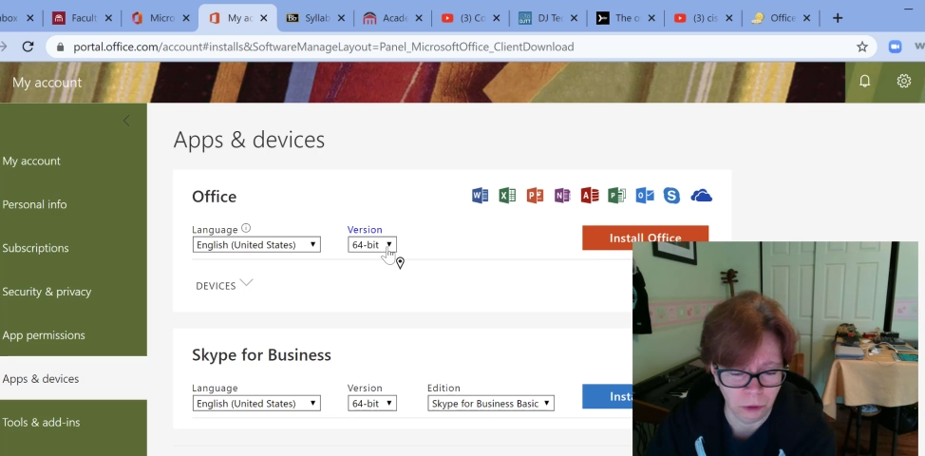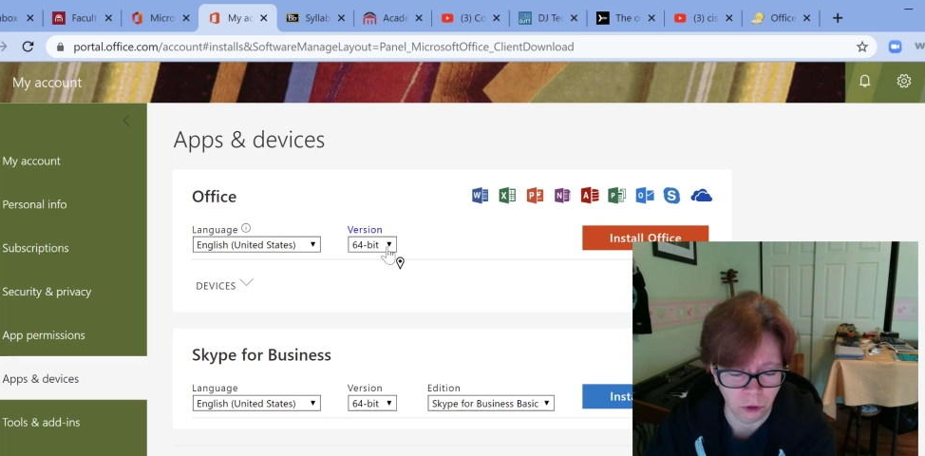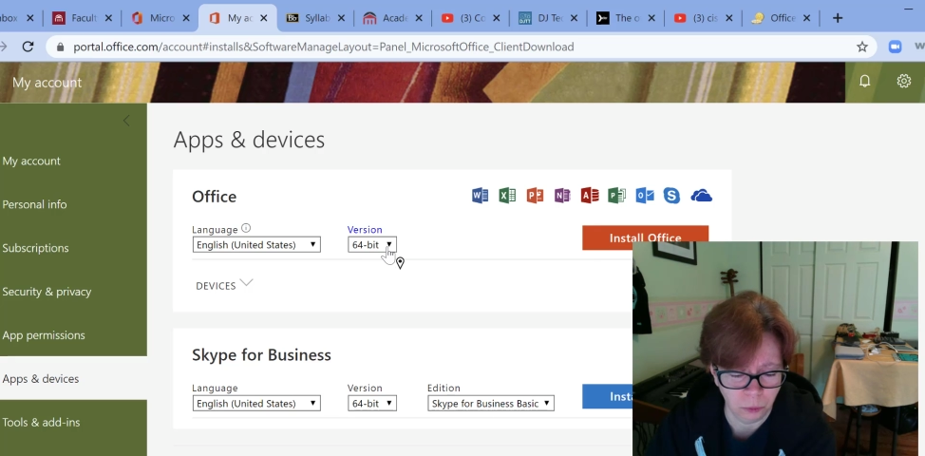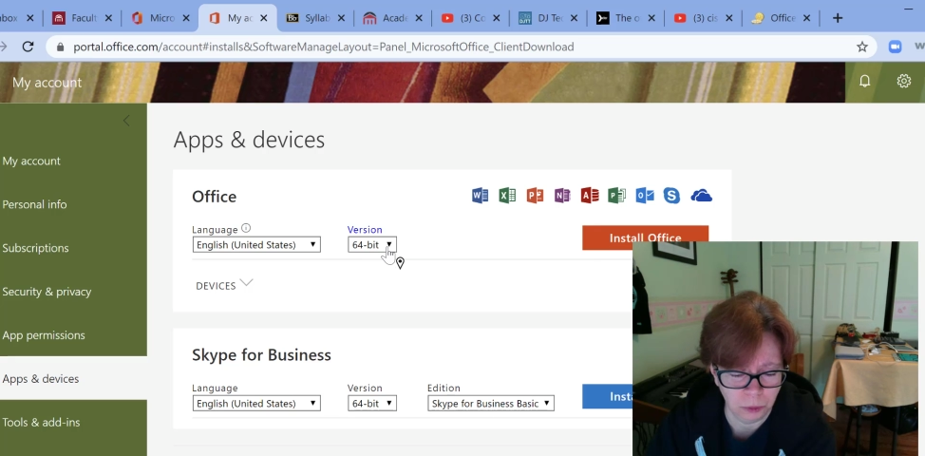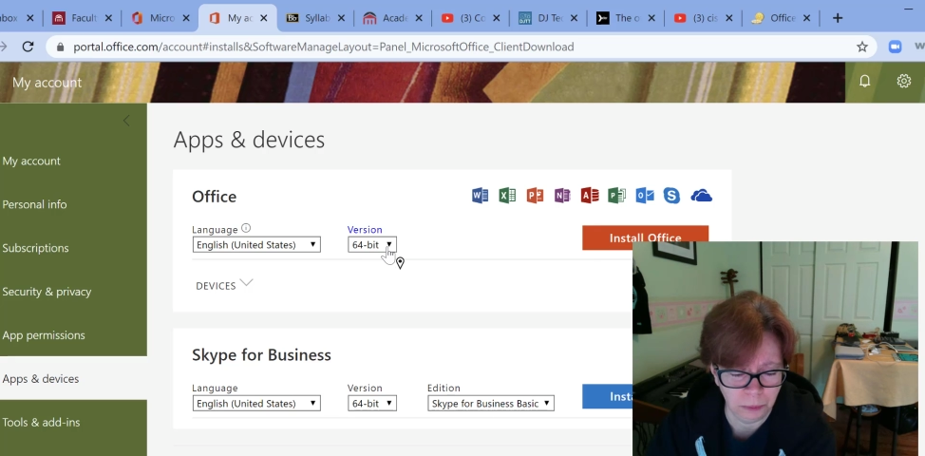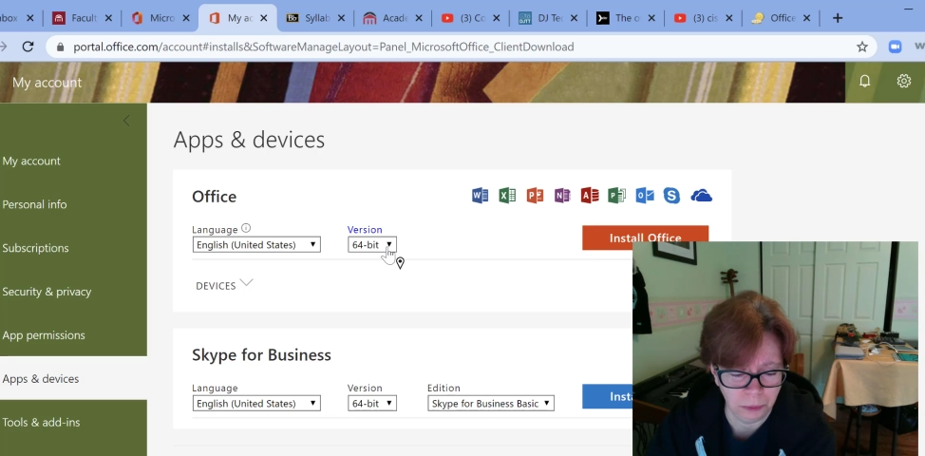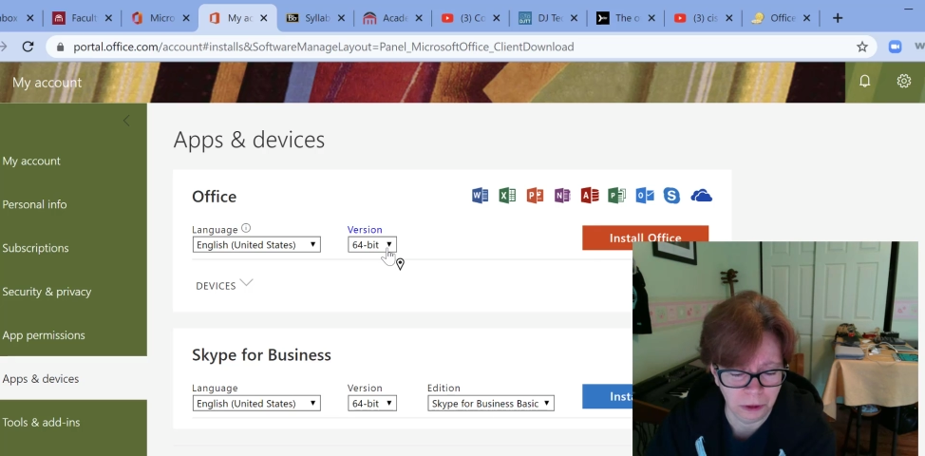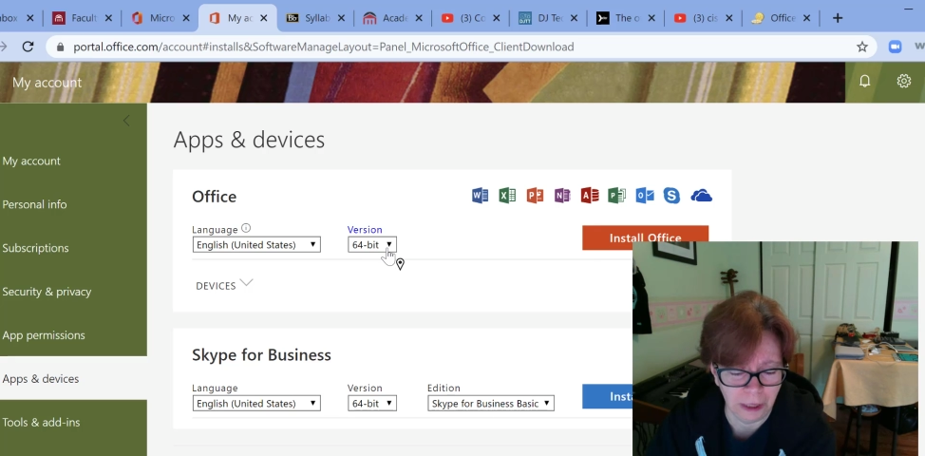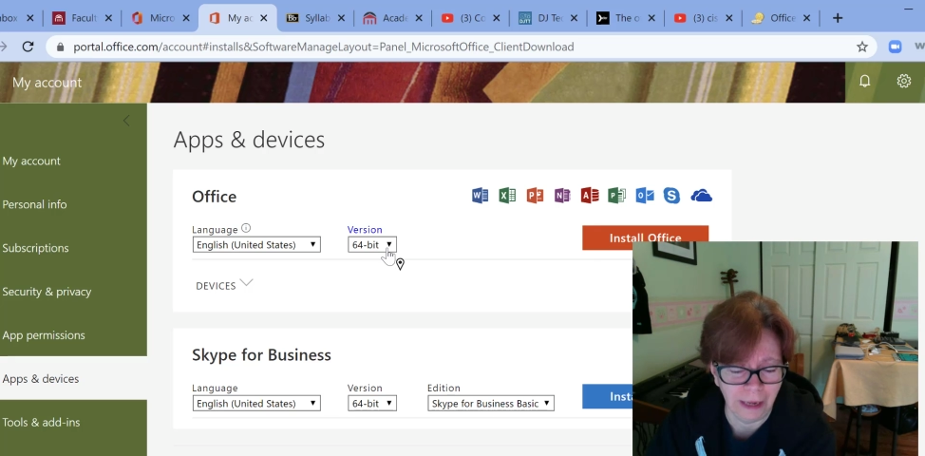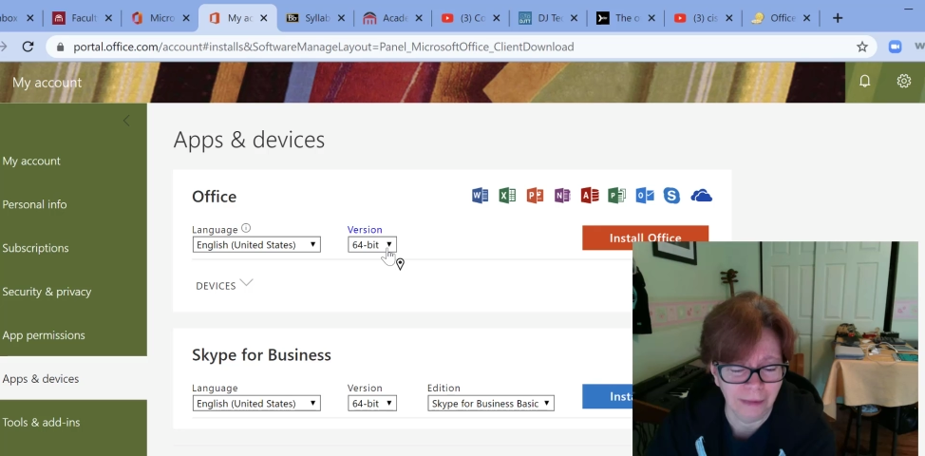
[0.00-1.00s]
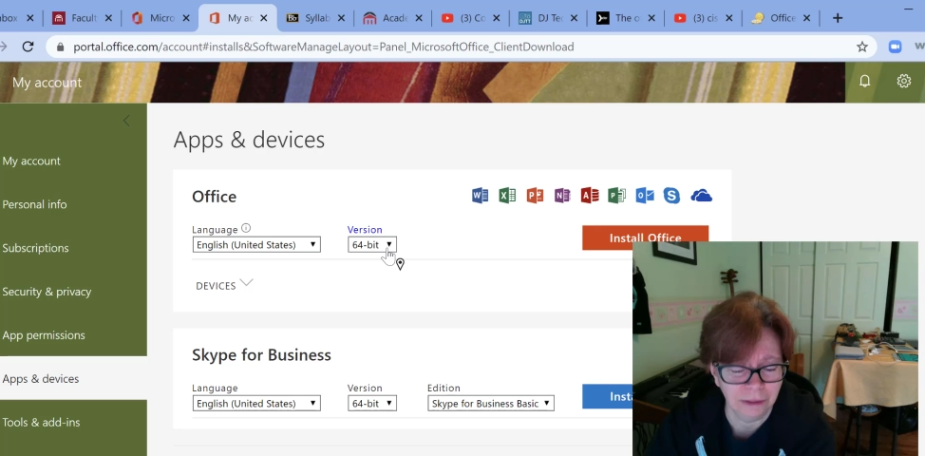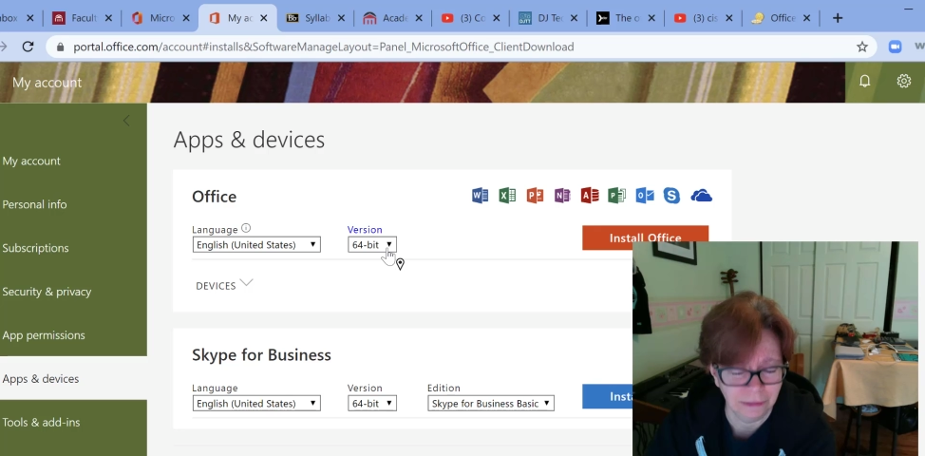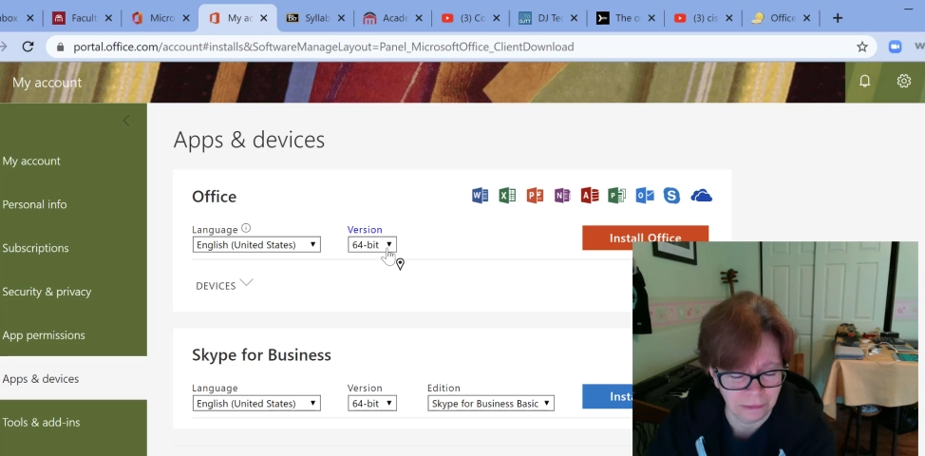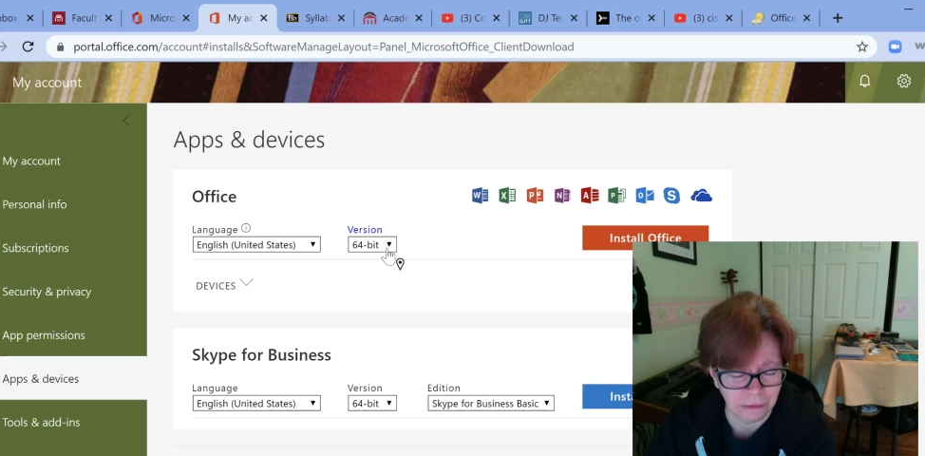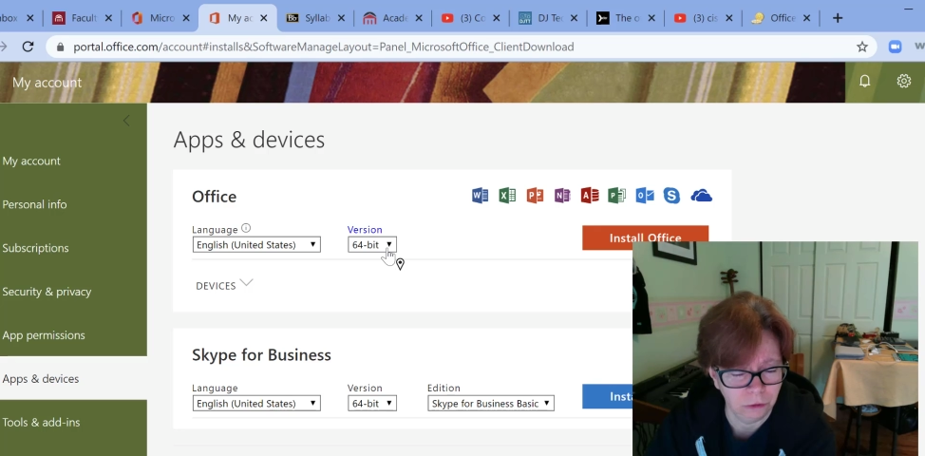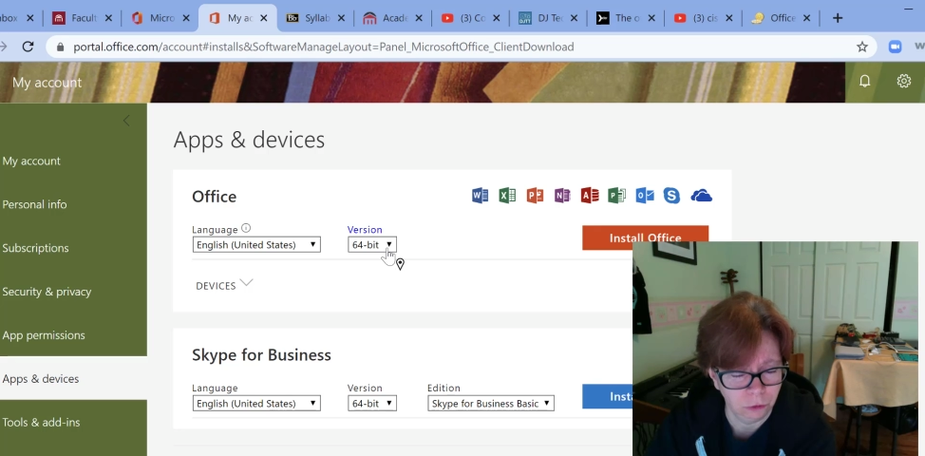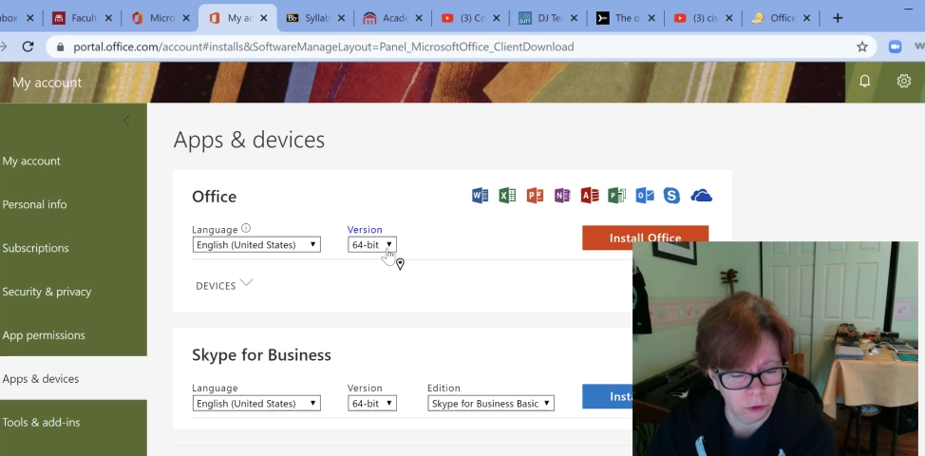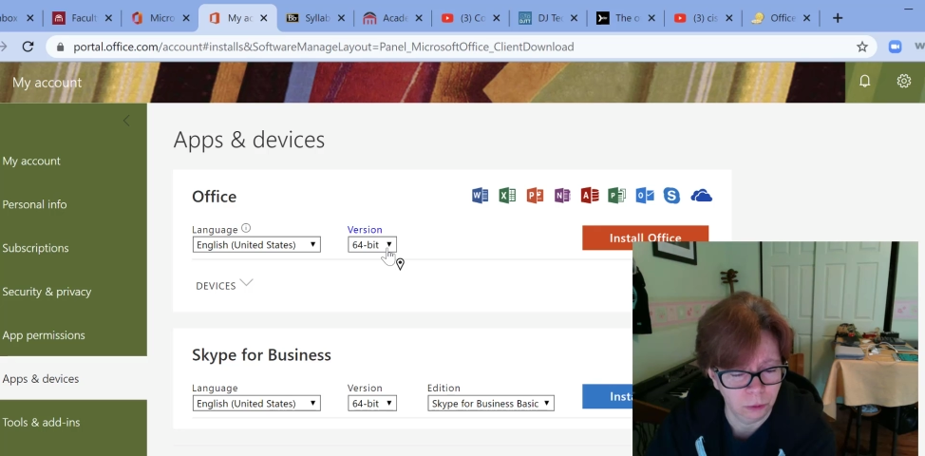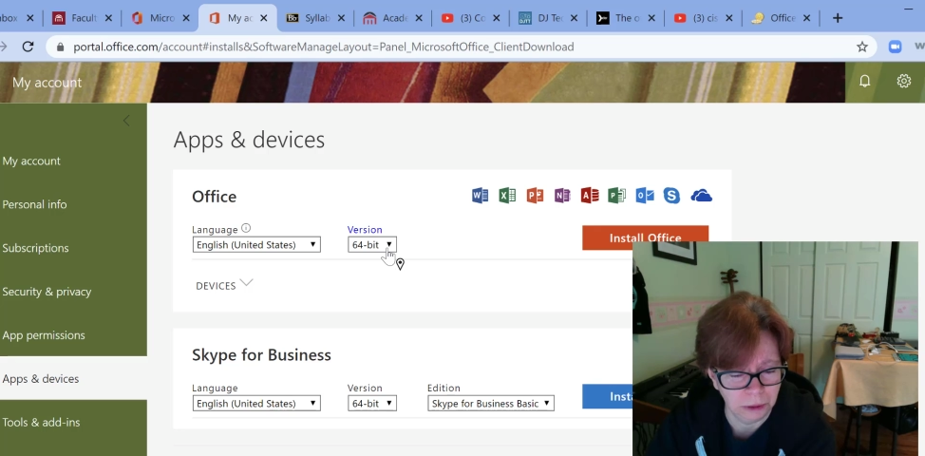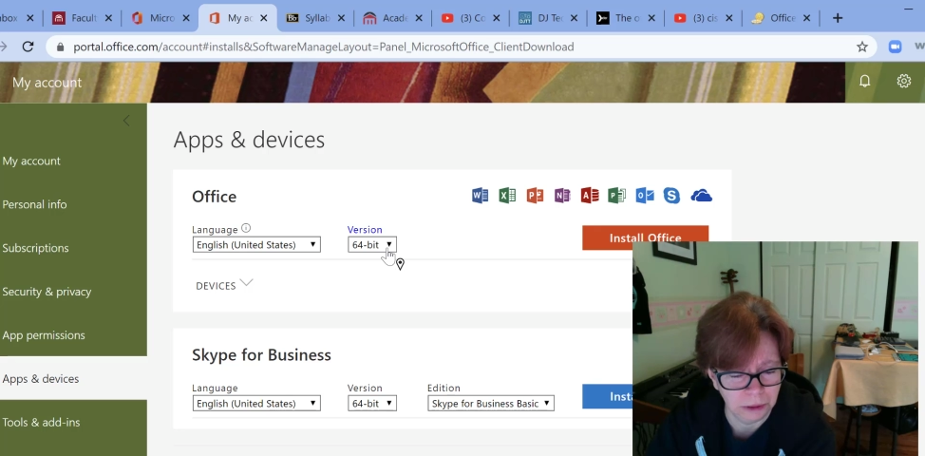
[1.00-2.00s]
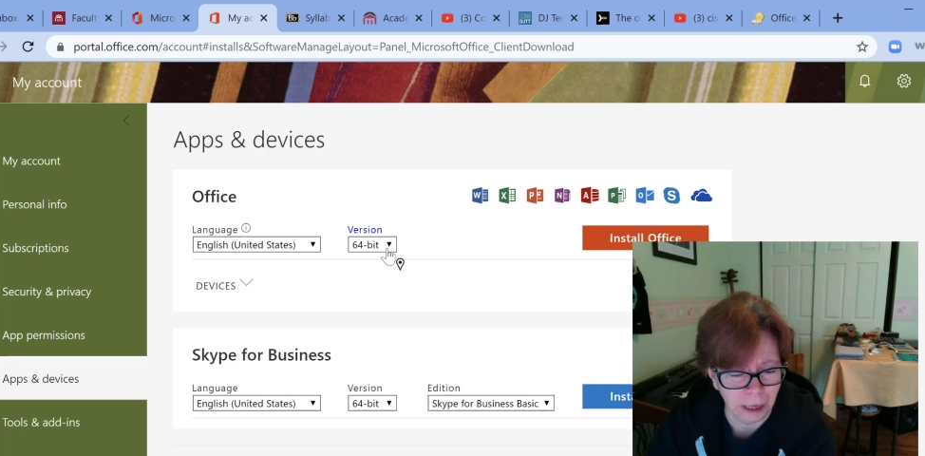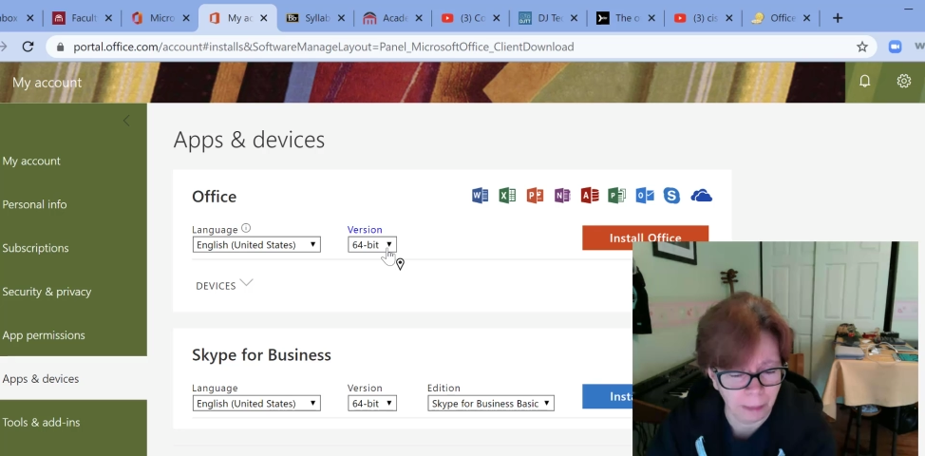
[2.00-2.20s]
most people have a 64-bit